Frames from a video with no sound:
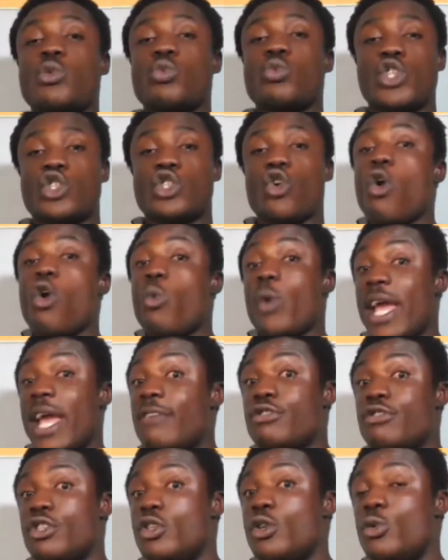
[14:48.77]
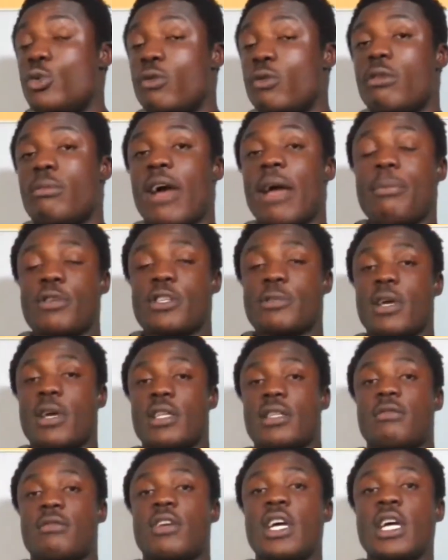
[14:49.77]
all we have to do from my
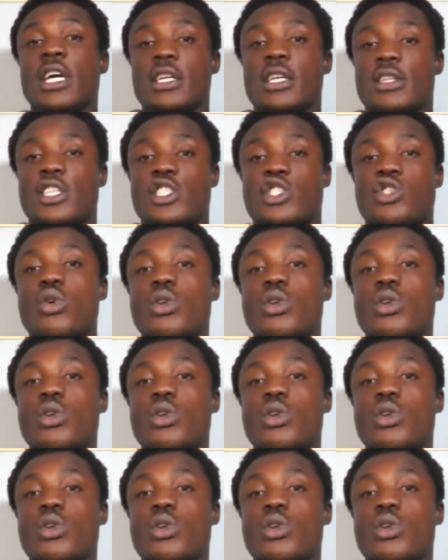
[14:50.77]
perspective. Right. There's no